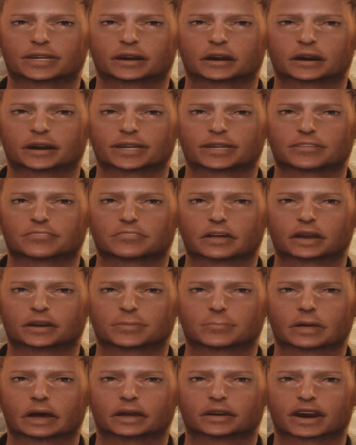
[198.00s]
very
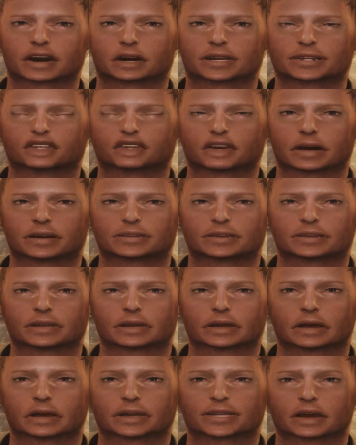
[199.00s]
evil small
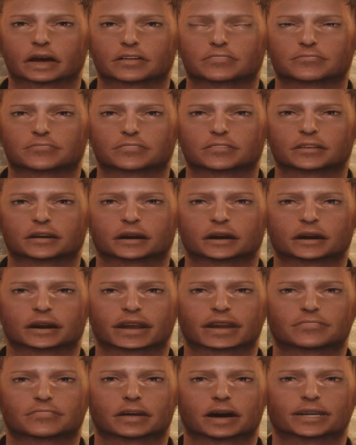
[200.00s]
creatures. I have I
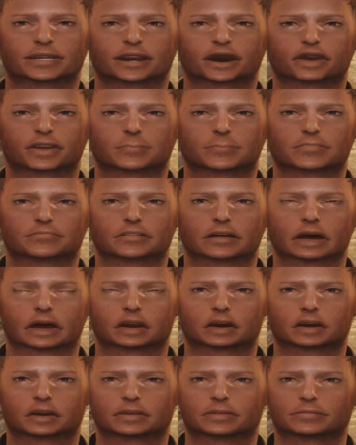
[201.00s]
have never seen them
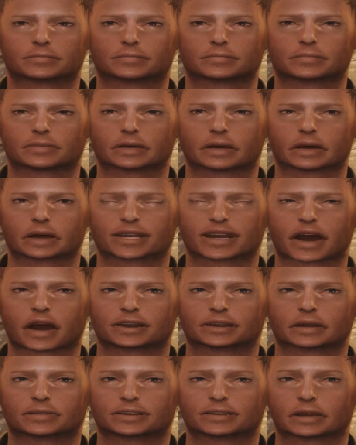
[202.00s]
before. I
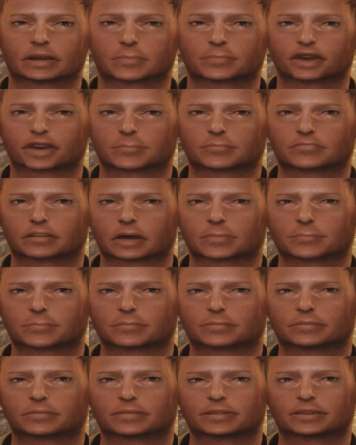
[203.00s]
could not stop them from
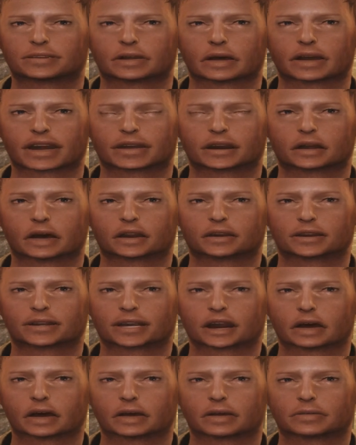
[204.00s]
taking
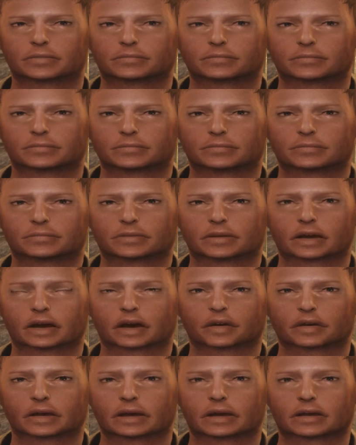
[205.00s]
Elena
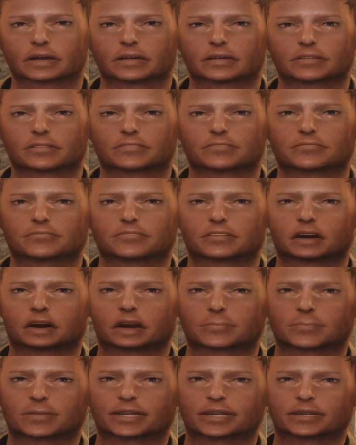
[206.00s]
away
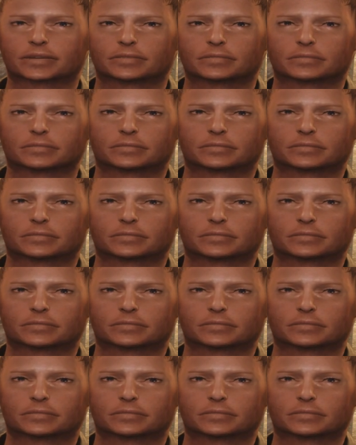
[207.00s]
from me.